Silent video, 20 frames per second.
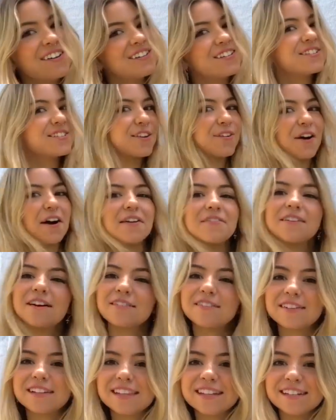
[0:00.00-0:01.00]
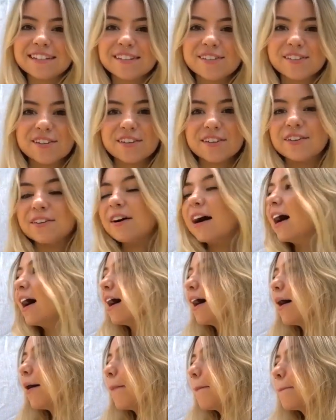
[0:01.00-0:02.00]
show off everything to you.
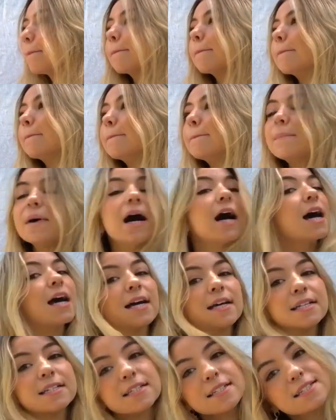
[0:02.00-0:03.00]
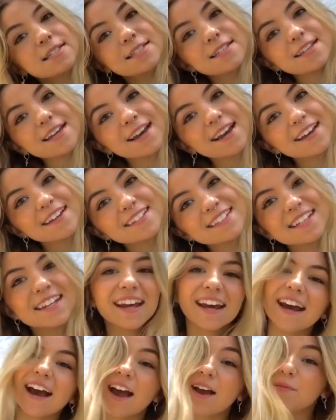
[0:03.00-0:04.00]
But
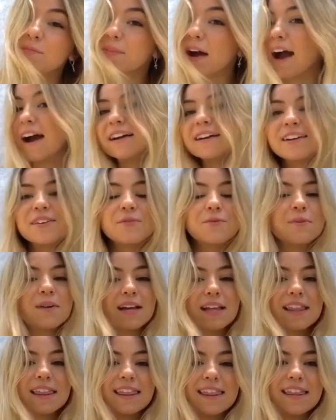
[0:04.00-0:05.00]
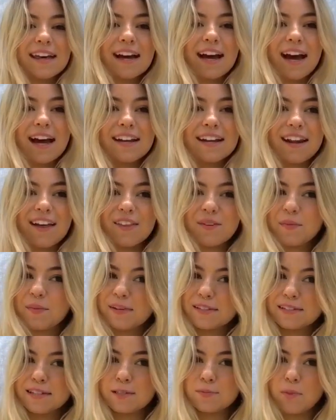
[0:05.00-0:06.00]
today I'm back with another
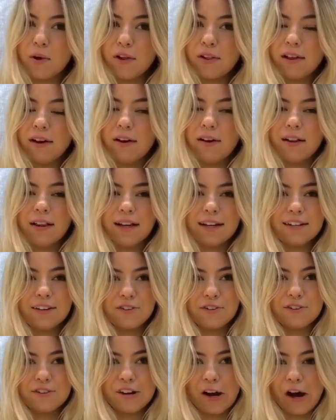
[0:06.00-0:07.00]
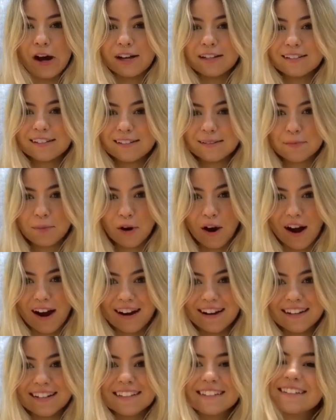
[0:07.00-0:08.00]
Princess Polly haul. I know you're not
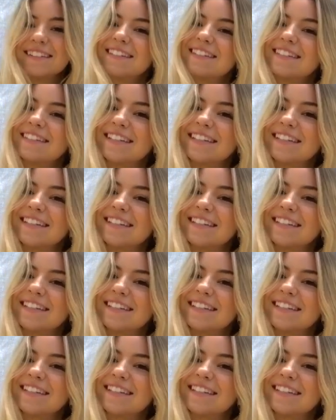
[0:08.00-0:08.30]
surprised.